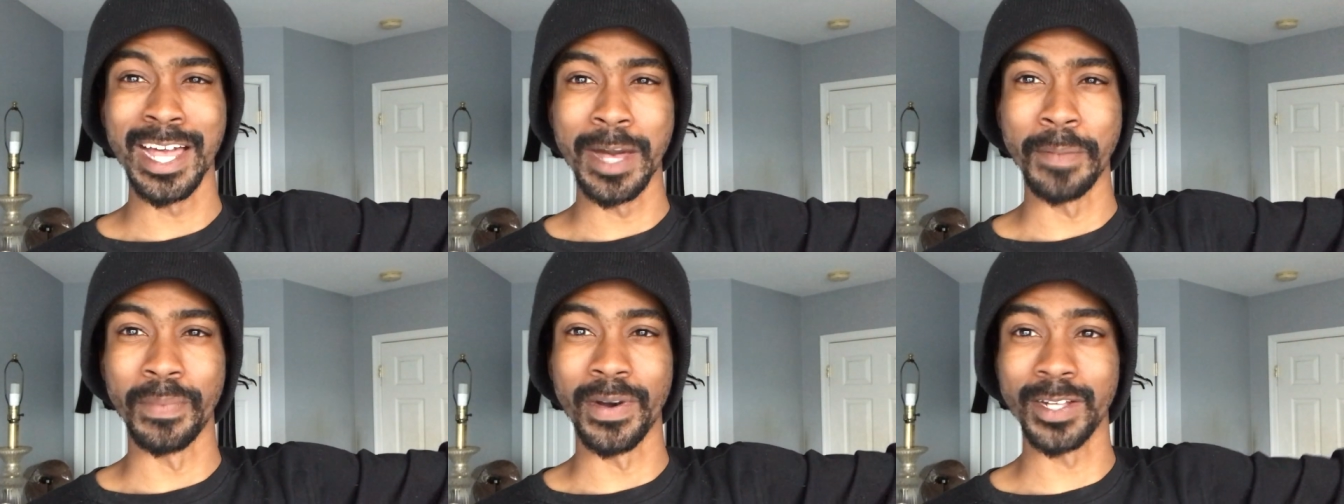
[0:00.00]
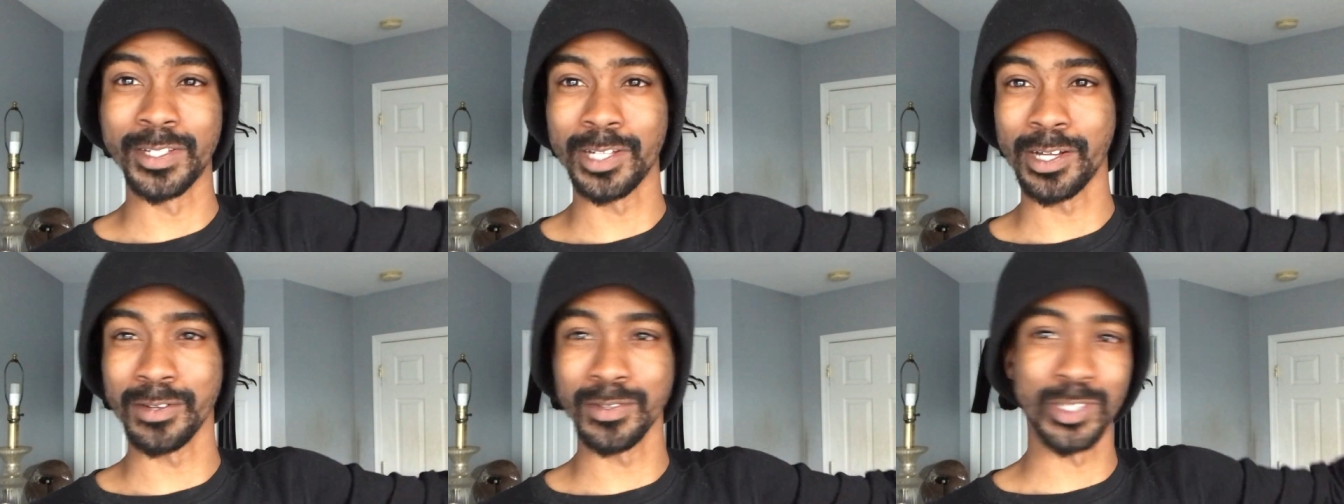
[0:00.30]

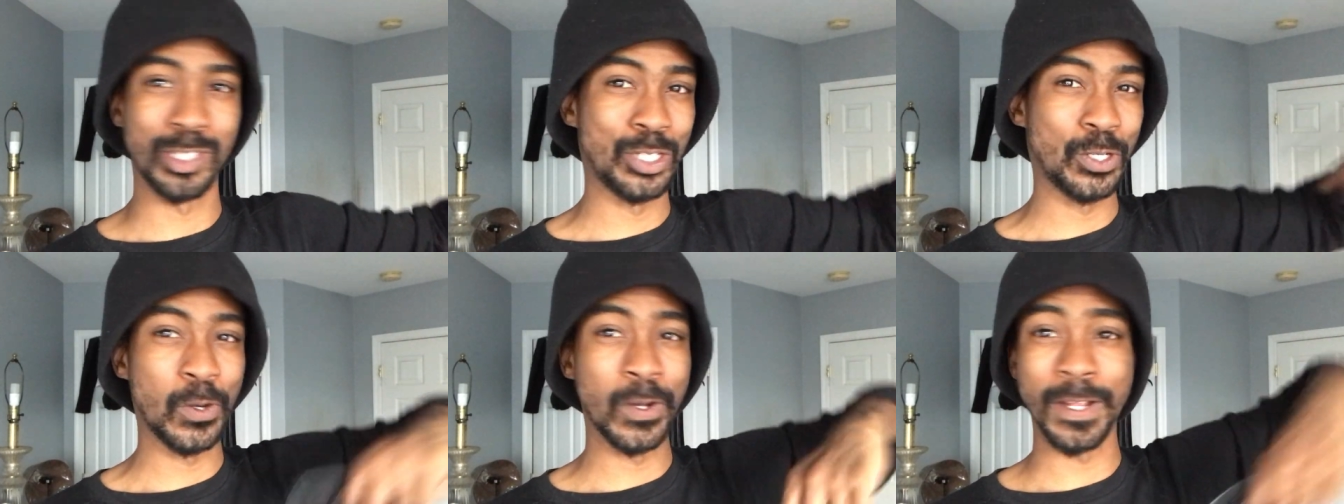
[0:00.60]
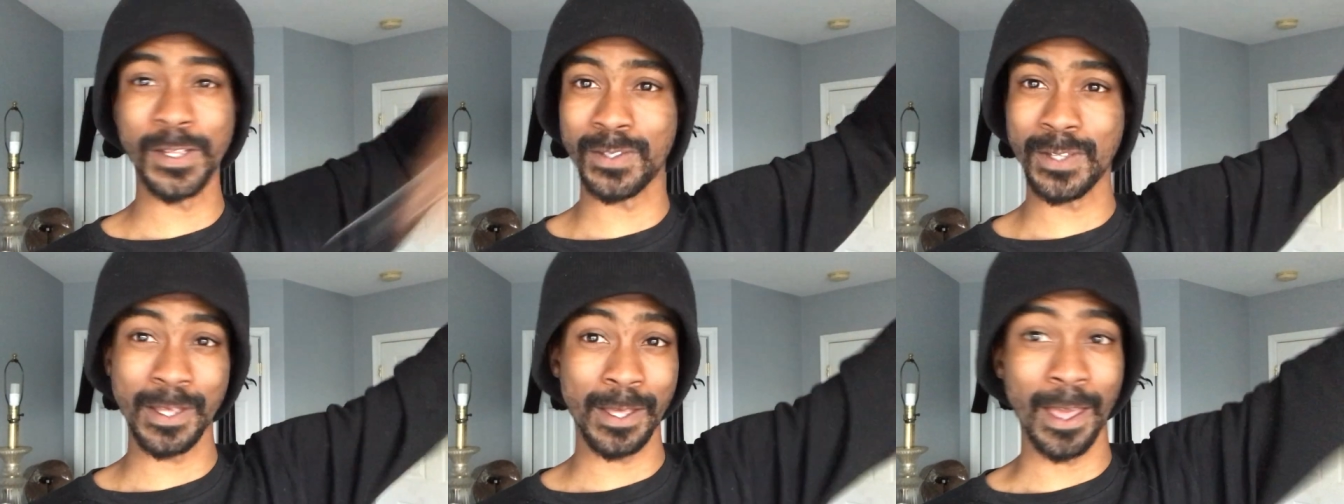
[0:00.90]
but don't do
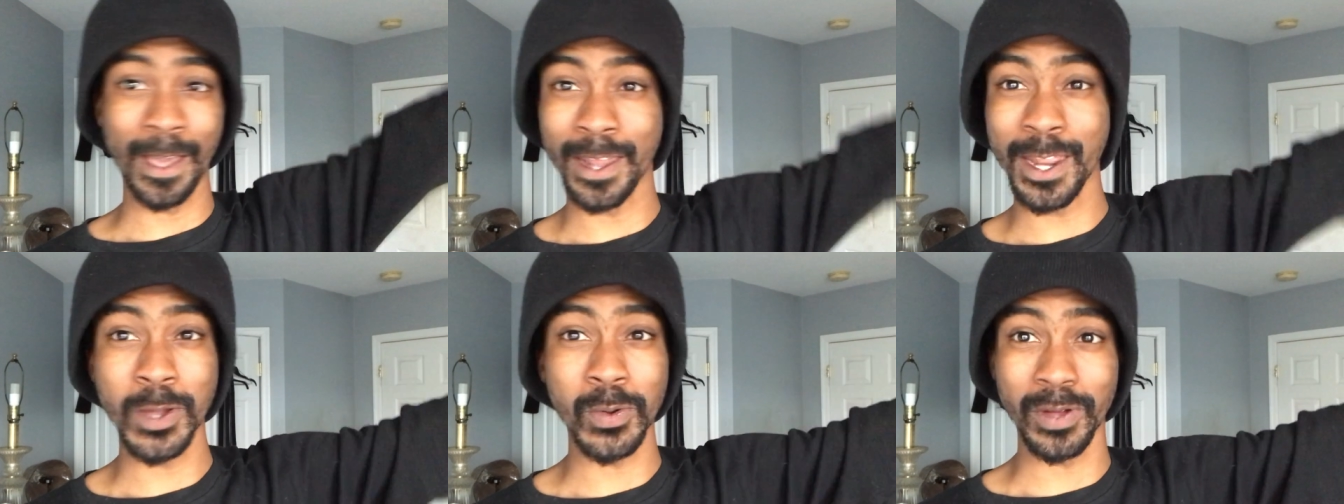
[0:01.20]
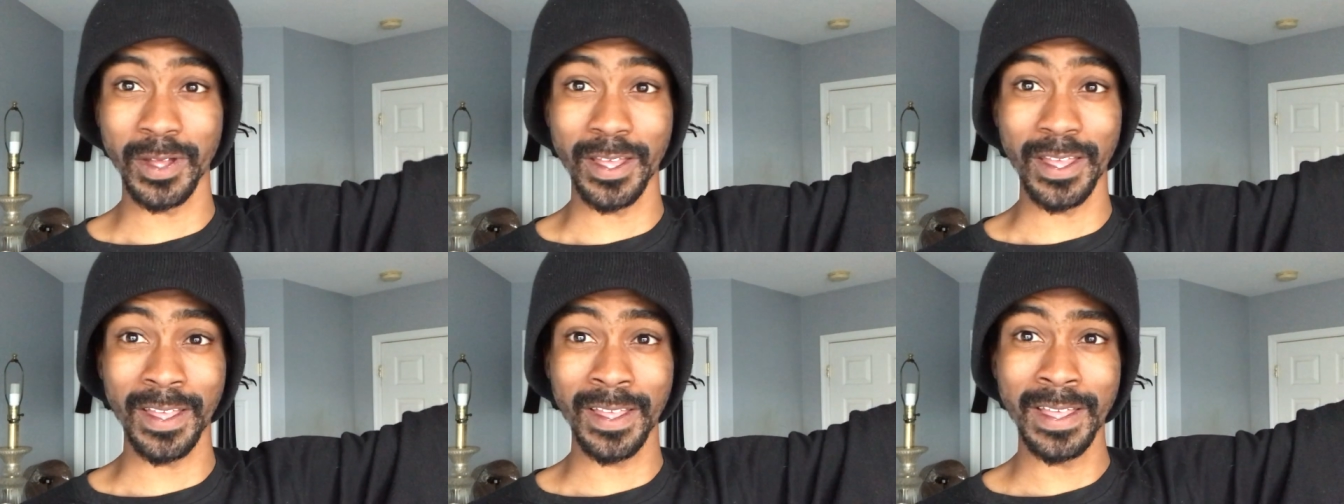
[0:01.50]
anything
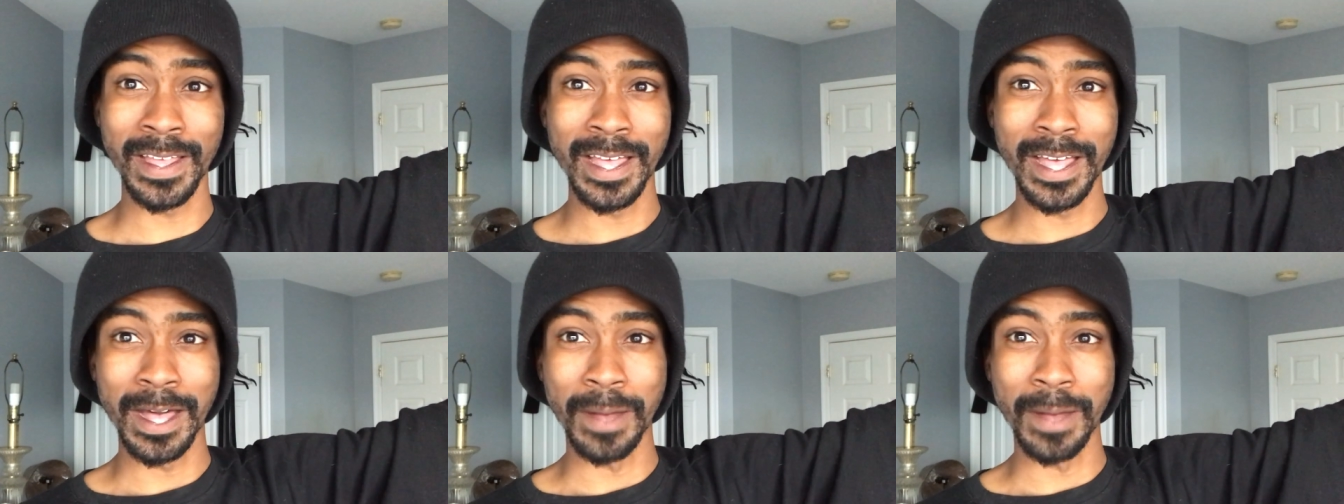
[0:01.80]
anyway,